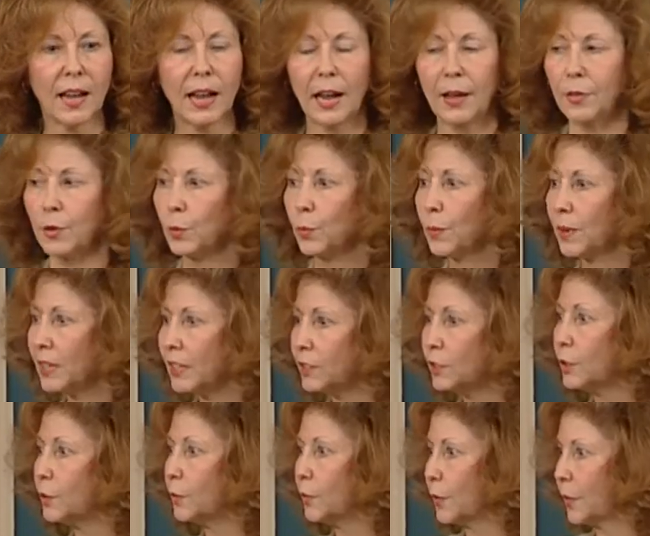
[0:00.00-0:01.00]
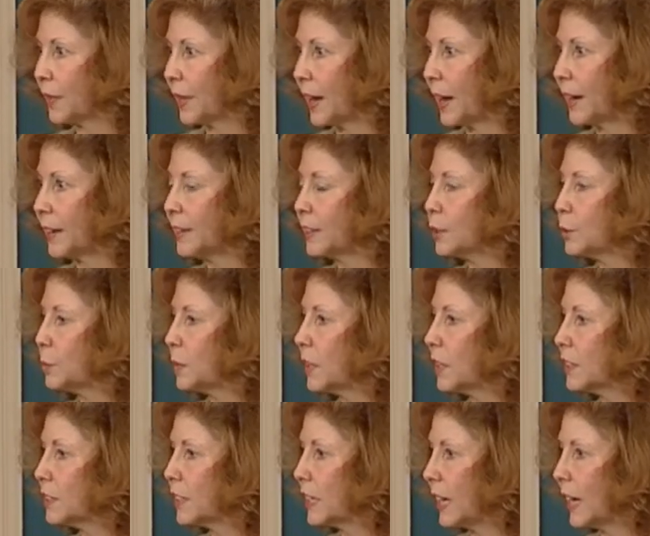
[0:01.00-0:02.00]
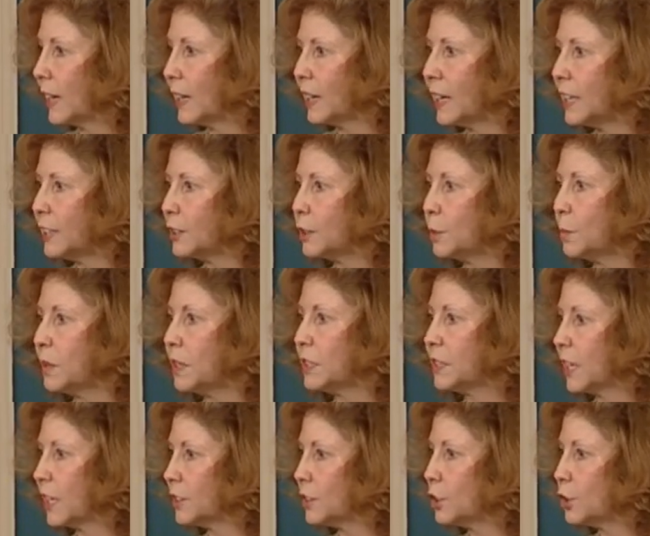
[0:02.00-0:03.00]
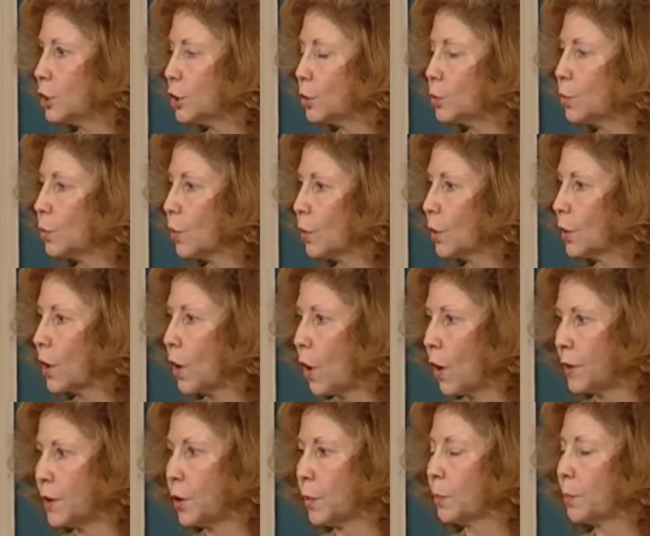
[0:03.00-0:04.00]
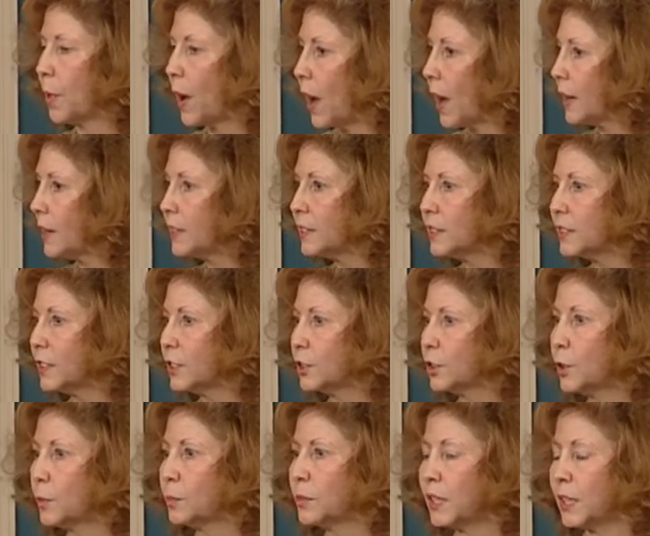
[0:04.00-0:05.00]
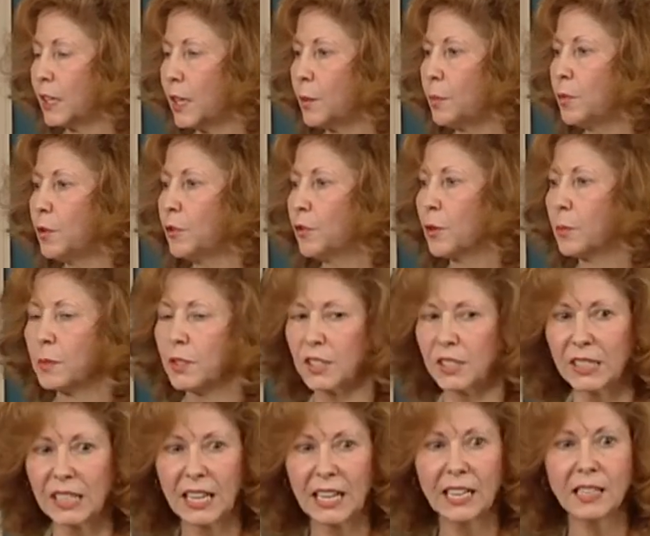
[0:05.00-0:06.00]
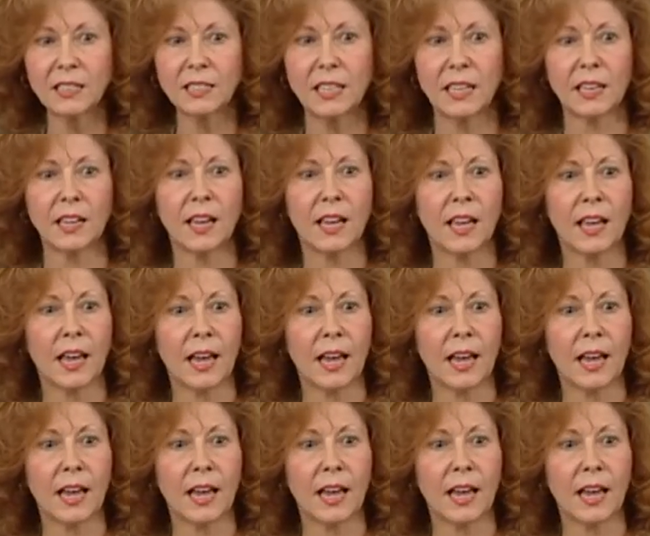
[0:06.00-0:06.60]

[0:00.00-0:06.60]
And the reason for that is because the antihistamine doesn't just work on your body system to keep you from sneezing